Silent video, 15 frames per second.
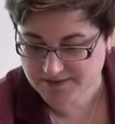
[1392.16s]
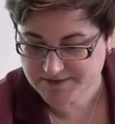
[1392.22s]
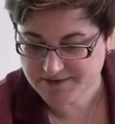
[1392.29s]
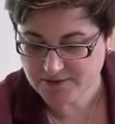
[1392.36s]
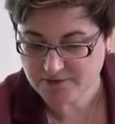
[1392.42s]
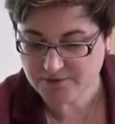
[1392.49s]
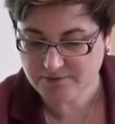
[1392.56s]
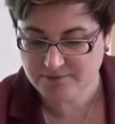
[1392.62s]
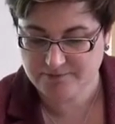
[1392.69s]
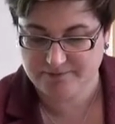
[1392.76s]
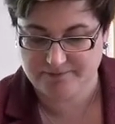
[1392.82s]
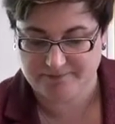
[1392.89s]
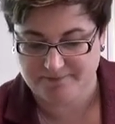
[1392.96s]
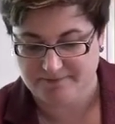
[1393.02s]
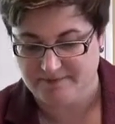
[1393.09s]
So
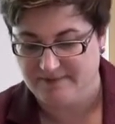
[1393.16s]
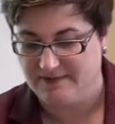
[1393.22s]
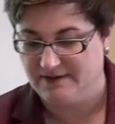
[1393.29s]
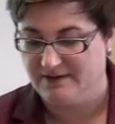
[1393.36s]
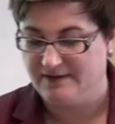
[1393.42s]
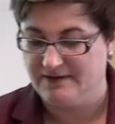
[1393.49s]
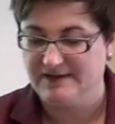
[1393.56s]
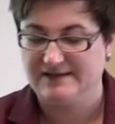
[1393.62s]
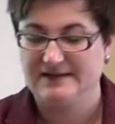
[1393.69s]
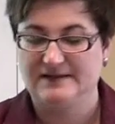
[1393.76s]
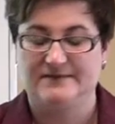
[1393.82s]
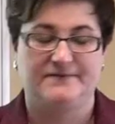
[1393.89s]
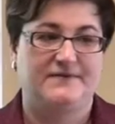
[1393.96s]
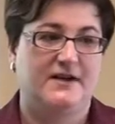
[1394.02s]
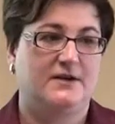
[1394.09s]
this
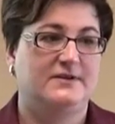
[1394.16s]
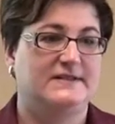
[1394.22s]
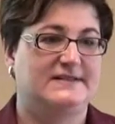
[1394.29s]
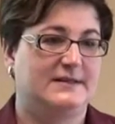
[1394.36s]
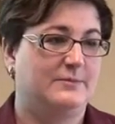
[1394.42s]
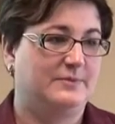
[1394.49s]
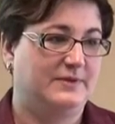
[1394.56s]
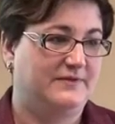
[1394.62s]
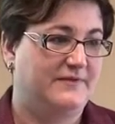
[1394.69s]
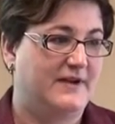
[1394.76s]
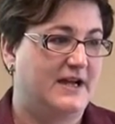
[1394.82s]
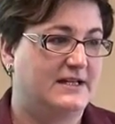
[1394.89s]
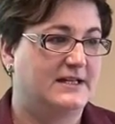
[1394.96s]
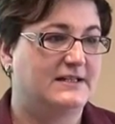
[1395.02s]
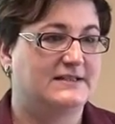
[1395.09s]
is very
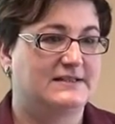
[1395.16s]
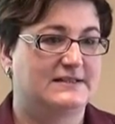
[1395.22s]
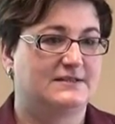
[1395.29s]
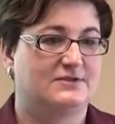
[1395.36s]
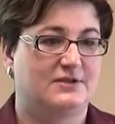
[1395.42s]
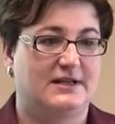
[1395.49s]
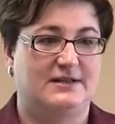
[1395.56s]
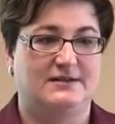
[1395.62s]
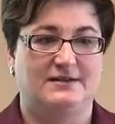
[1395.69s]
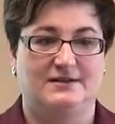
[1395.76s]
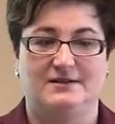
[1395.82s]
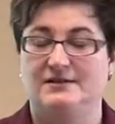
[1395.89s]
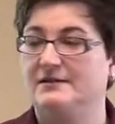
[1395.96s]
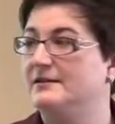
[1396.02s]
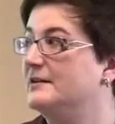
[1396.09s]
simplified, and, and
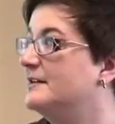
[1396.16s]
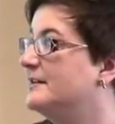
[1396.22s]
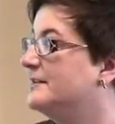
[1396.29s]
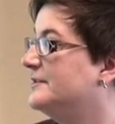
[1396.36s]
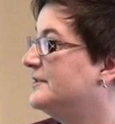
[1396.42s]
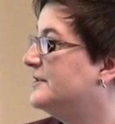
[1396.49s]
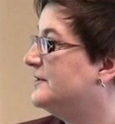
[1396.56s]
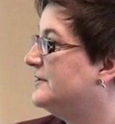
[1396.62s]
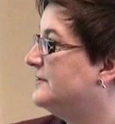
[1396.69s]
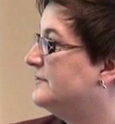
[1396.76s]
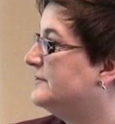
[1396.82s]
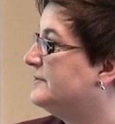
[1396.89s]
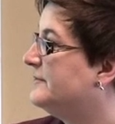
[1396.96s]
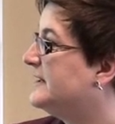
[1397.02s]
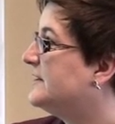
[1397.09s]

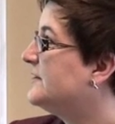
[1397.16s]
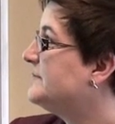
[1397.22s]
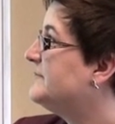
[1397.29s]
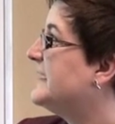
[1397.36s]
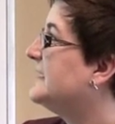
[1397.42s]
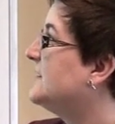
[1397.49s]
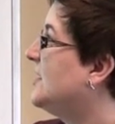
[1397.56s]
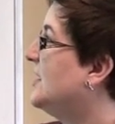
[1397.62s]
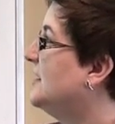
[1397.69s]
we could make